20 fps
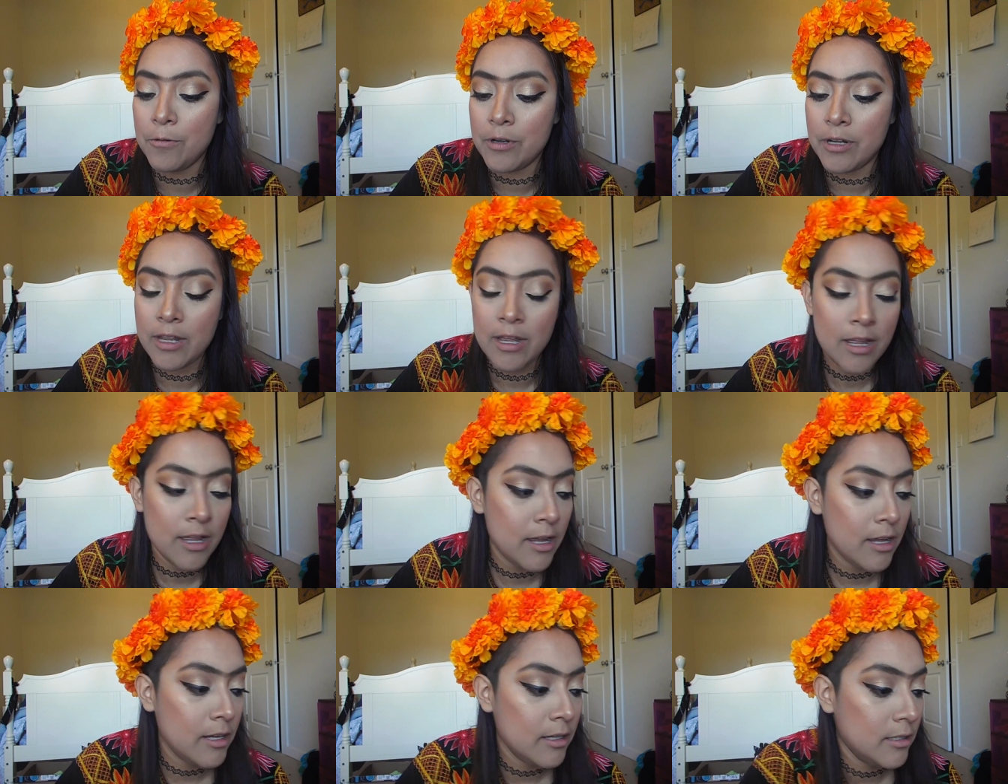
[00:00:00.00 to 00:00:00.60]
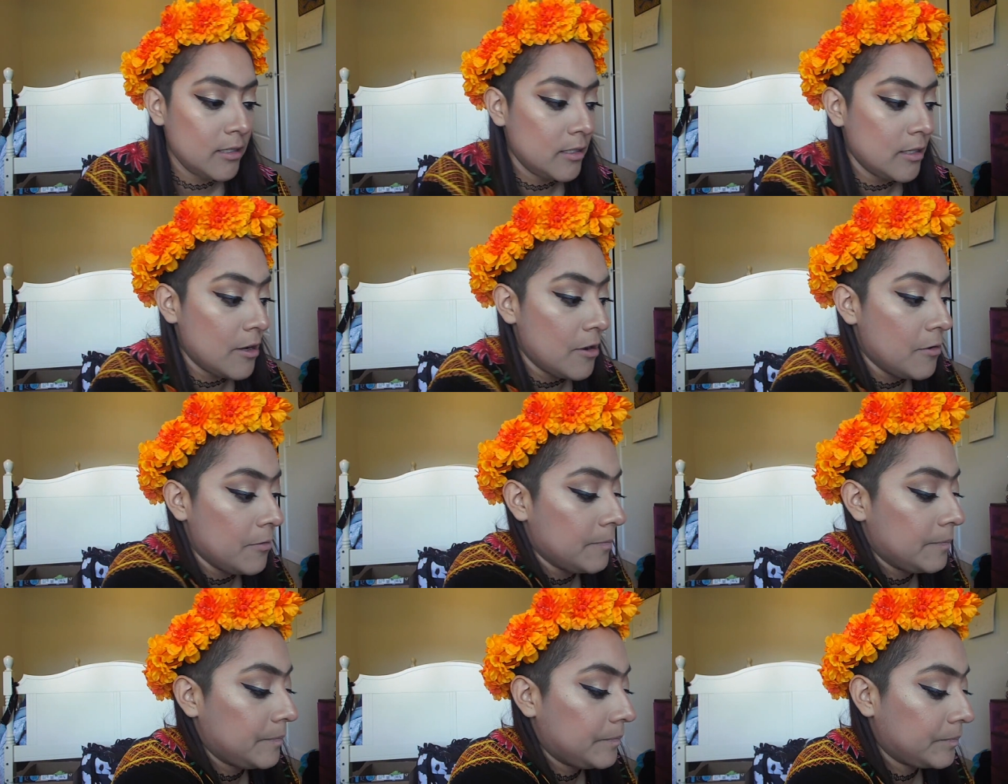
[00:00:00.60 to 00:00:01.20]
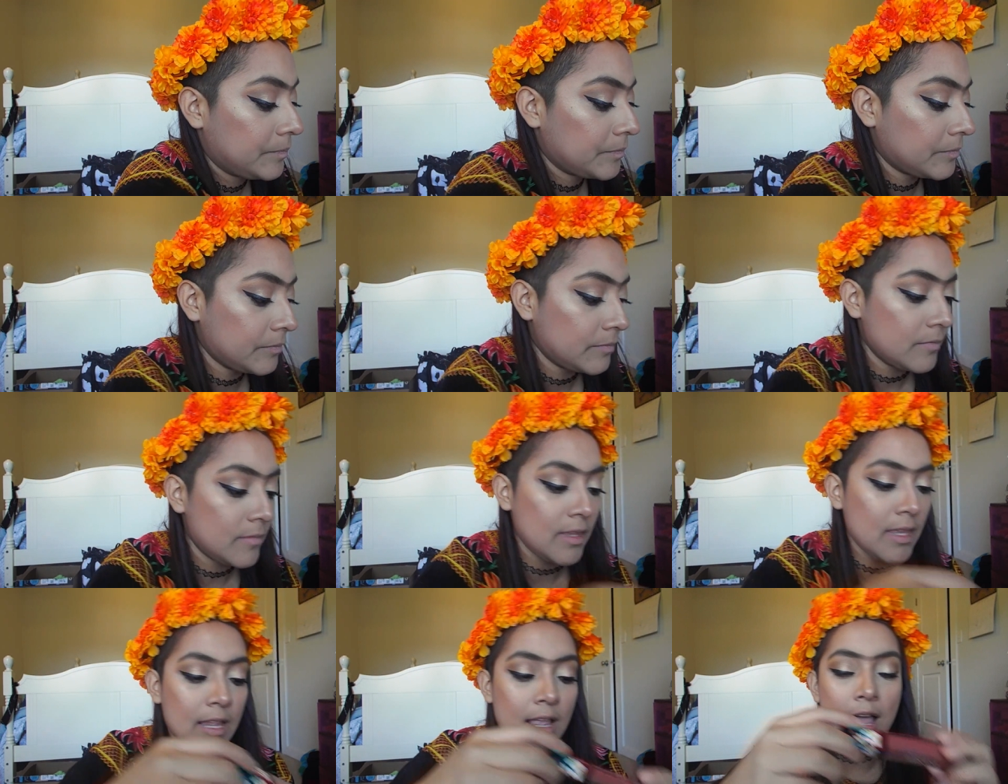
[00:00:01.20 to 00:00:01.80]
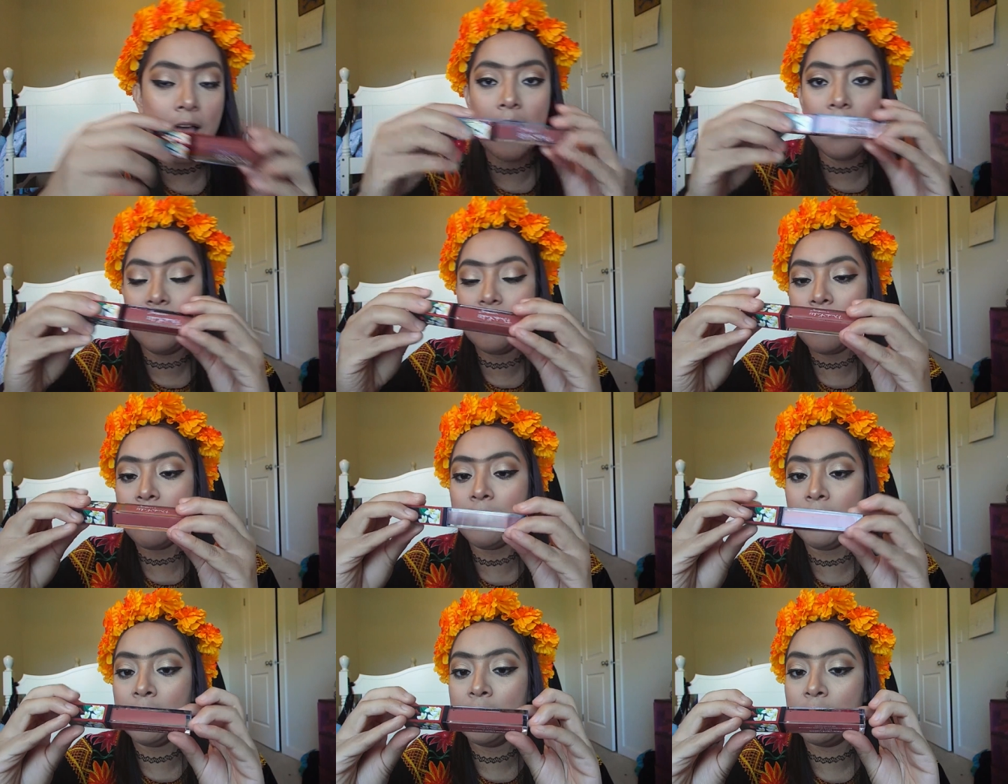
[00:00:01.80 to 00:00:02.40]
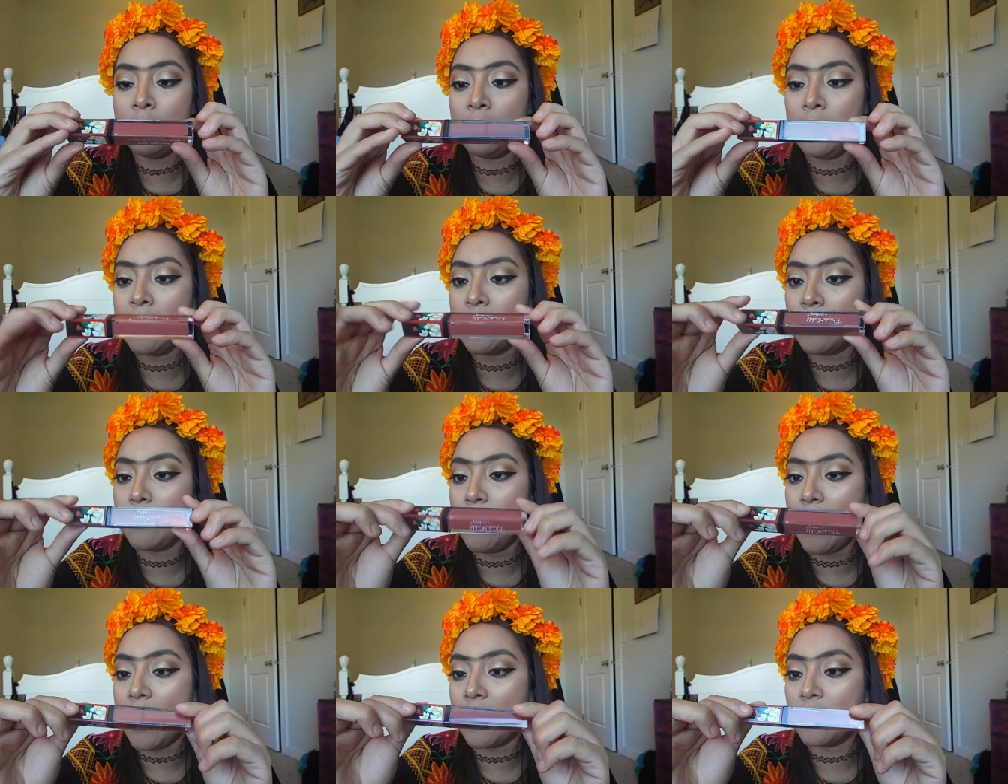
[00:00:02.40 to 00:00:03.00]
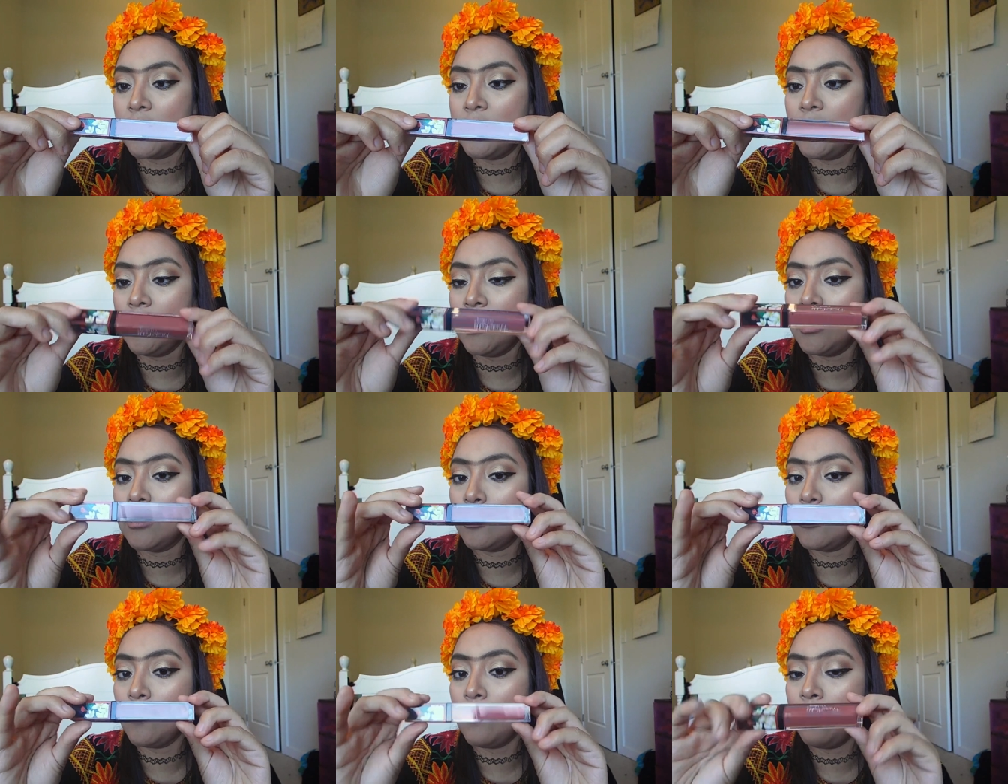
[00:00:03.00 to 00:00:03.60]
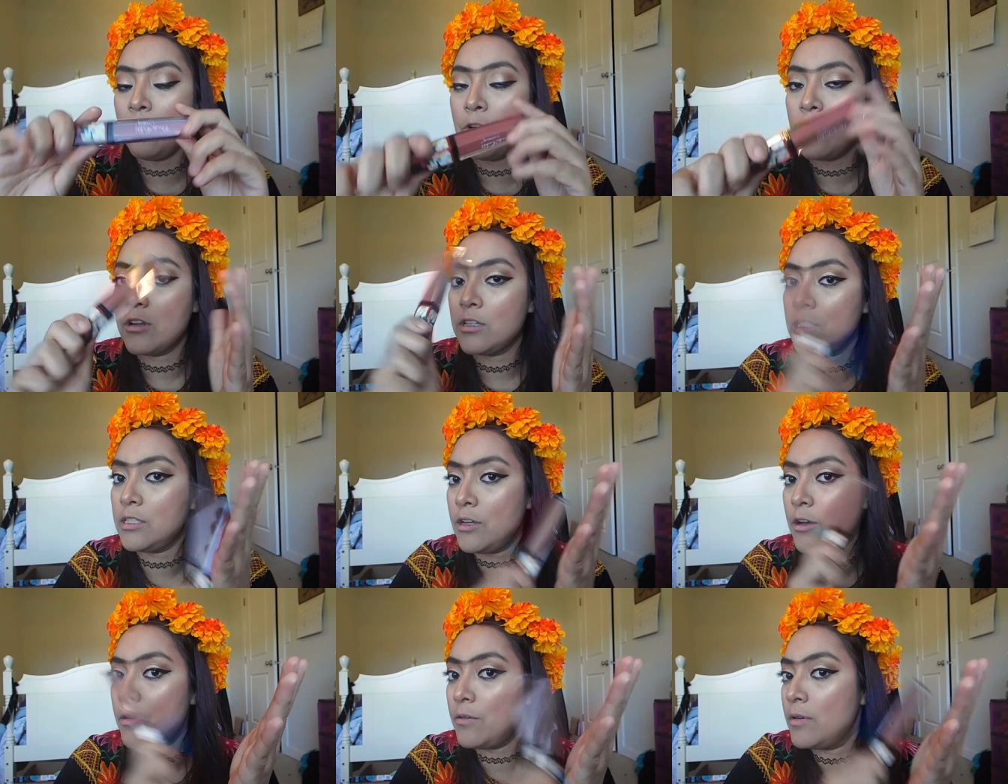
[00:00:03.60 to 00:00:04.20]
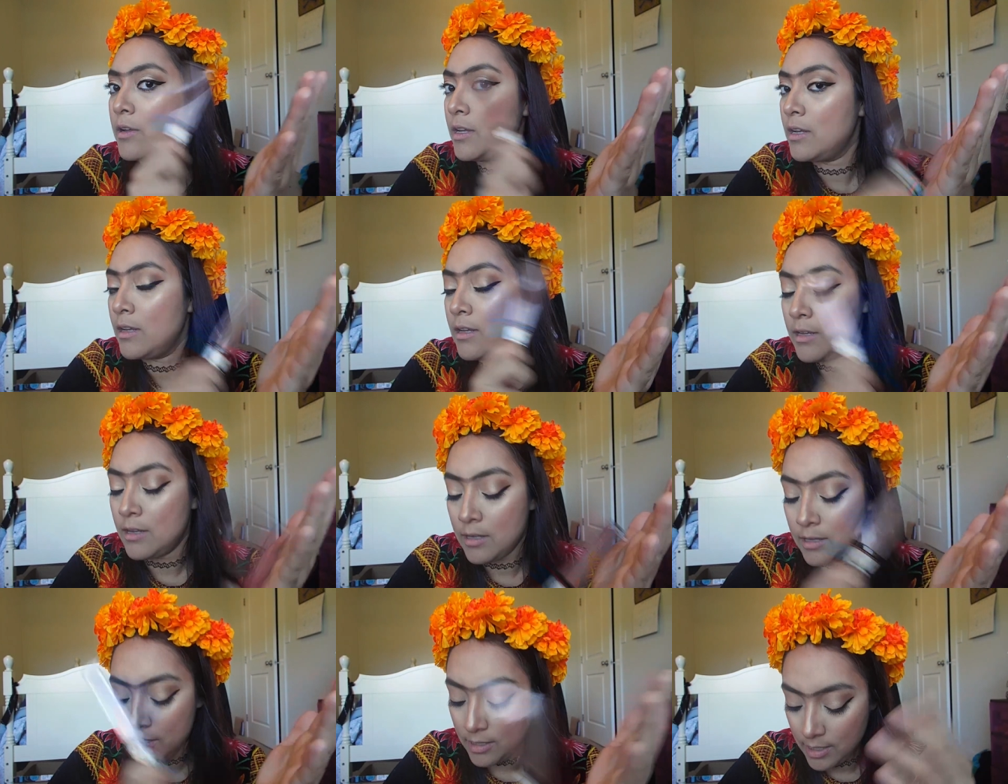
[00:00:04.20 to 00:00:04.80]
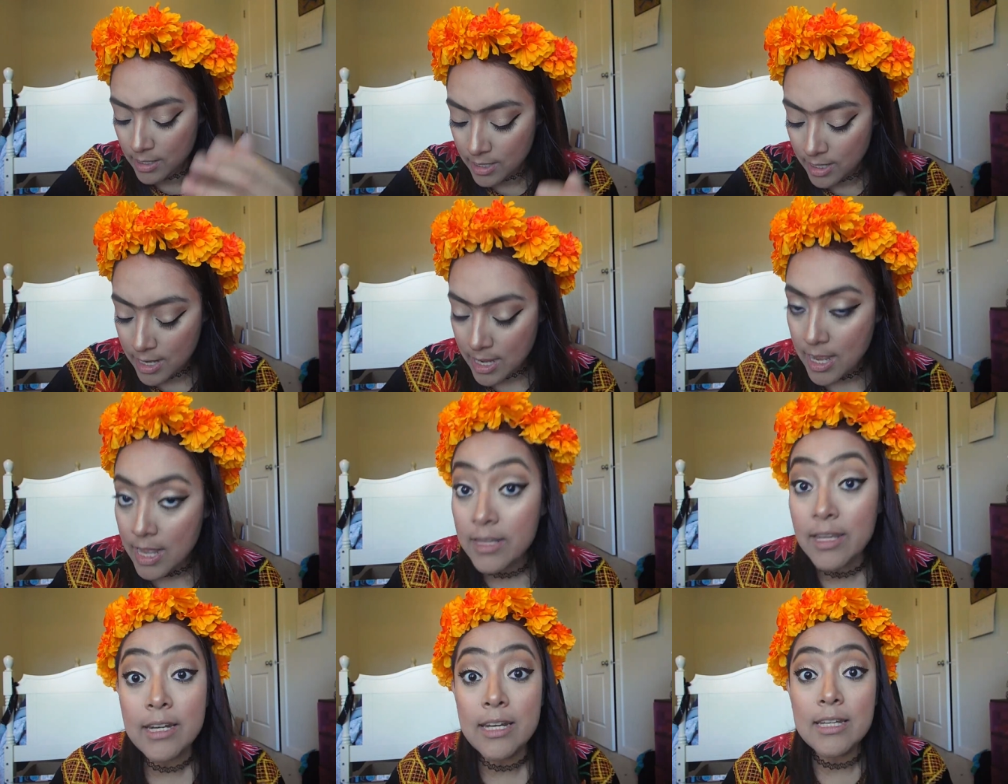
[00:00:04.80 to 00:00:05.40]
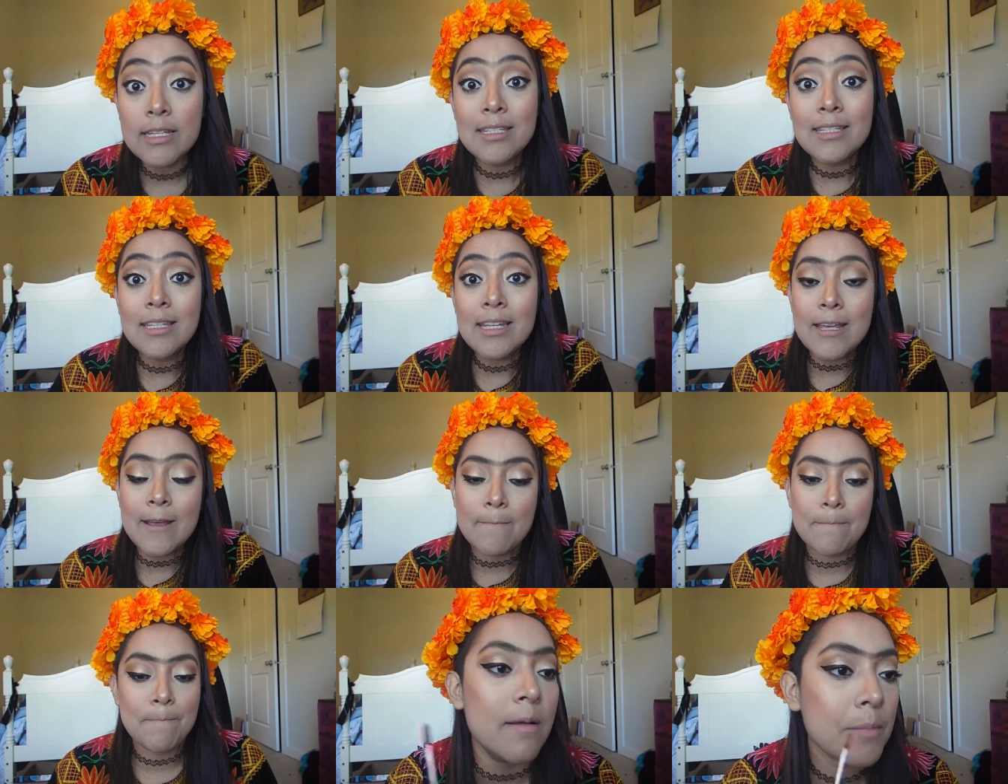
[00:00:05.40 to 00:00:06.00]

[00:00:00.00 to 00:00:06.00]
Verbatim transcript: So I definitely do like the packaging and so forth, so let's see.